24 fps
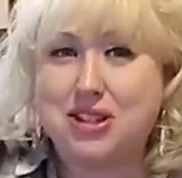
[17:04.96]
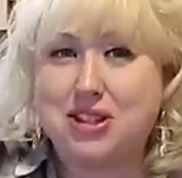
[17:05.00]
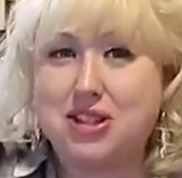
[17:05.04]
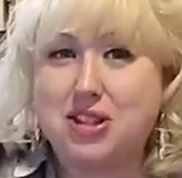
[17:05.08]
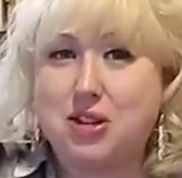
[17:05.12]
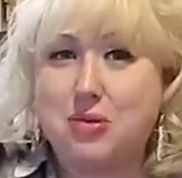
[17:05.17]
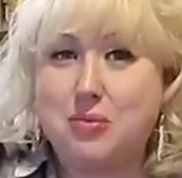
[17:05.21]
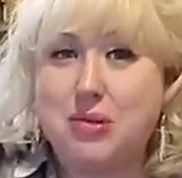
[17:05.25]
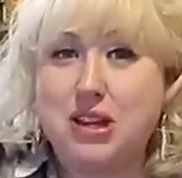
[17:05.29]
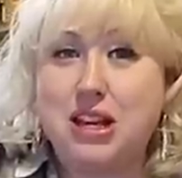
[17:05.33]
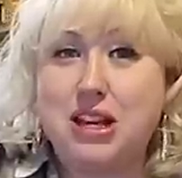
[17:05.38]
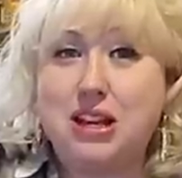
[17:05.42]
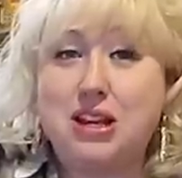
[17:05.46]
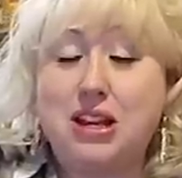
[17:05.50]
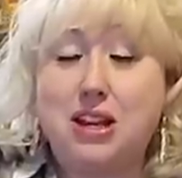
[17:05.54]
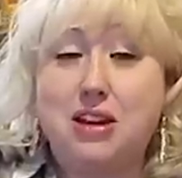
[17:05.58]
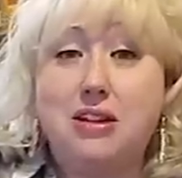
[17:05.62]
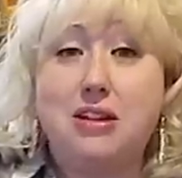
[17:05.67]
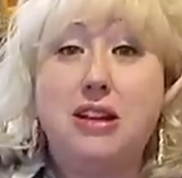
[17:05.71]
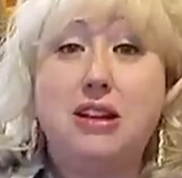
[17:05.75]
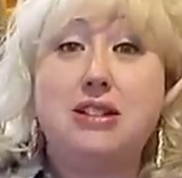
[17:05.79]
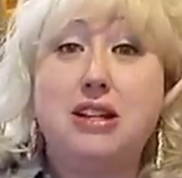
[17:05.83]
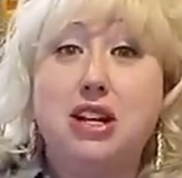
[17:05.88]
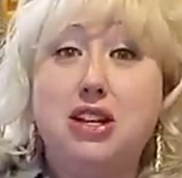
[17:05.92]
still being
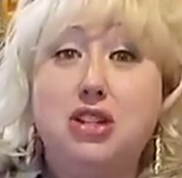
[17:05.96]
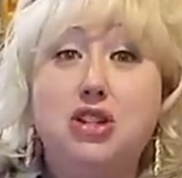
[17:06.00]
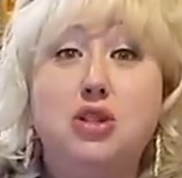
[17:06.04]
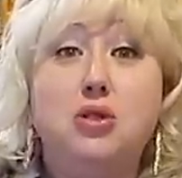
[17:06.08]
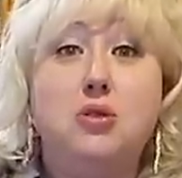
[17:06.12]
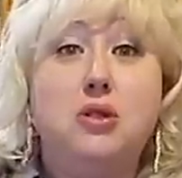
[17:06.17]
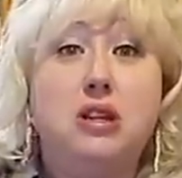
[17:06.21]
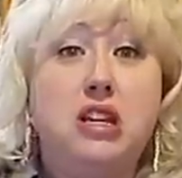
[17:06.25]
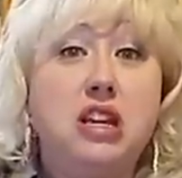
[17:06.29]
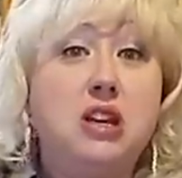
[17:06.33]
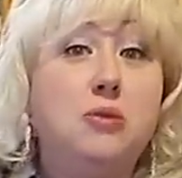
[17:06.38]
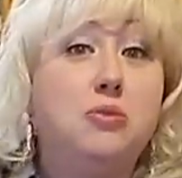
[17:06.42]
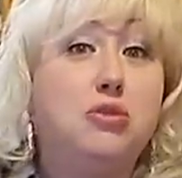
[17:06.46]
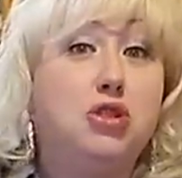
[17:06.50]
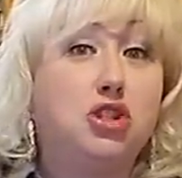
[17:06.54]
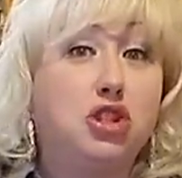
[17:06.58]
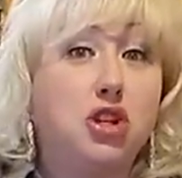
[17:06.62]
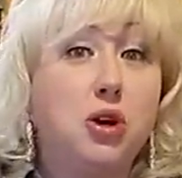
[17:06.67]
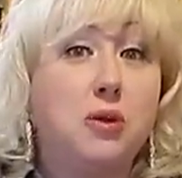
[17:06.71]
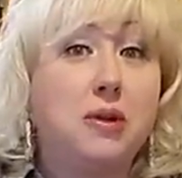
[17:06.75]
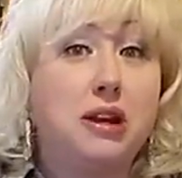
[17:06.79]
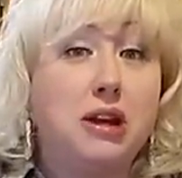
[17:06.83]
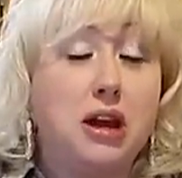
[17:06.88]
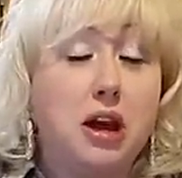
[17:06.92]
here is I do keep
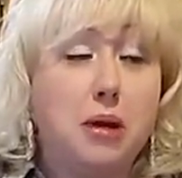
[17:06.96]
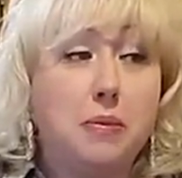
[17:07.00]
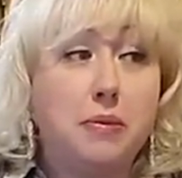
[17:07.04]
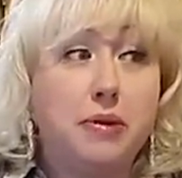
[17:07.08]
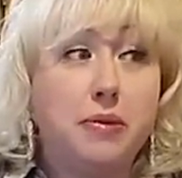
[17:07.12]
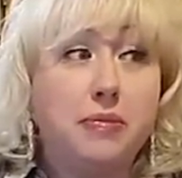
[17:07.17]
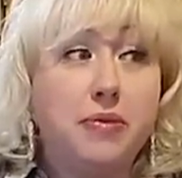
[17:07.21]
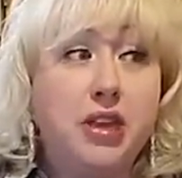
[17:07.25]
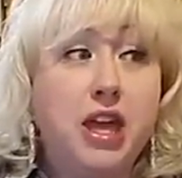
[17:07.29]
showing up.